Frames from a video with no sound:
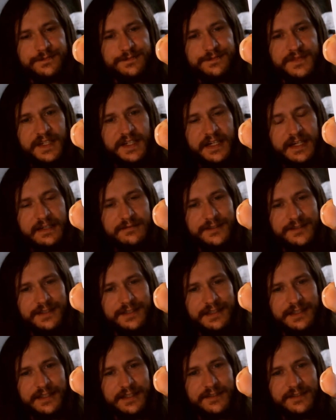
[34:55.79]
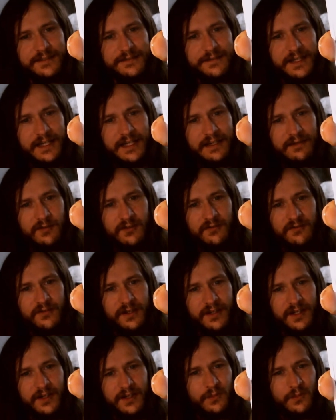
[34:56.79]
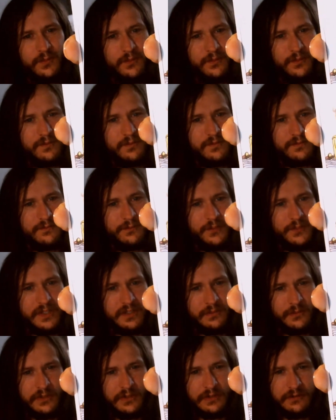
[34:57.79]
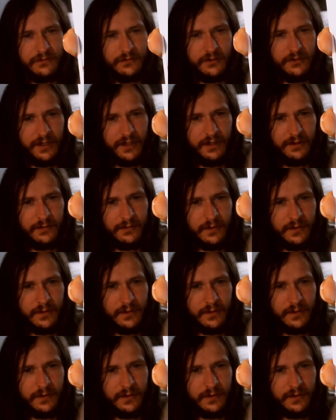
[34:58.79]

They have it to give. They have a very big, beautiful cup.